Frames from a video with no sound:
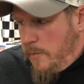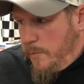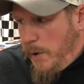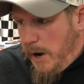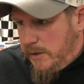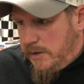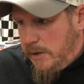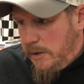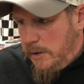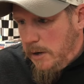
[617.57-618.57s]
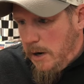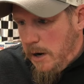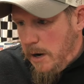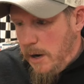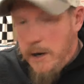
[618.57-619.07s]
But
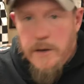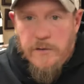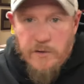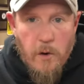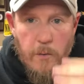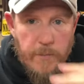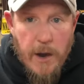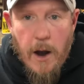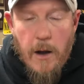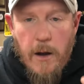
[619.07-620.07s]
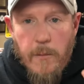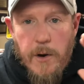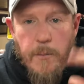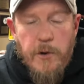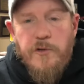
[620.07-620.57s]
I'm
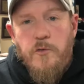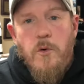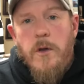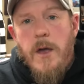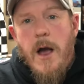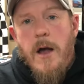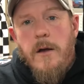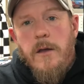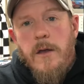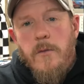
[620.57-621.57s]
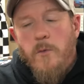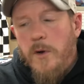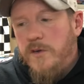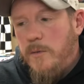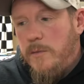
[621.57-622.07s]
going to push through on that. And then
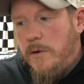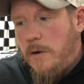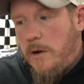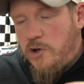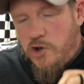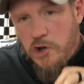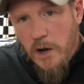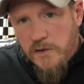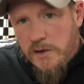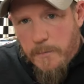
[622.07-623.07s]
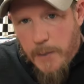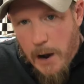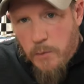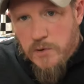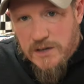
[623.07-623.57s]
once I'm just
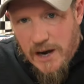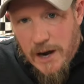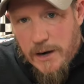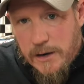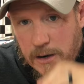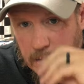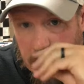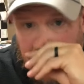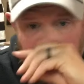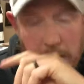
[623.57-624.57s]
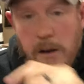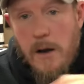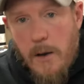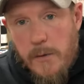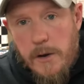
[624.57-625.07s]
about done,
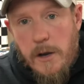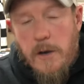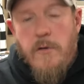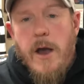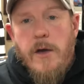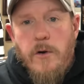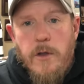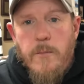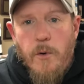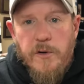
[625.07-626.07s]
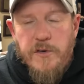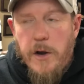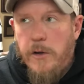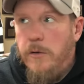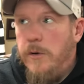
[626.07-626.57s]
I'm going to get cranking on the
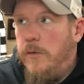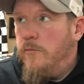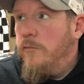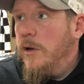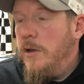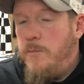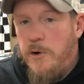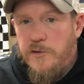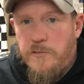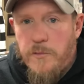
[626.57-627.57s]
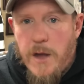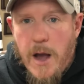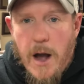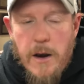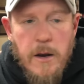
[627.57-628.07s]
motorcycle and really push through
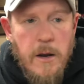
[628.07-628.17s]
that.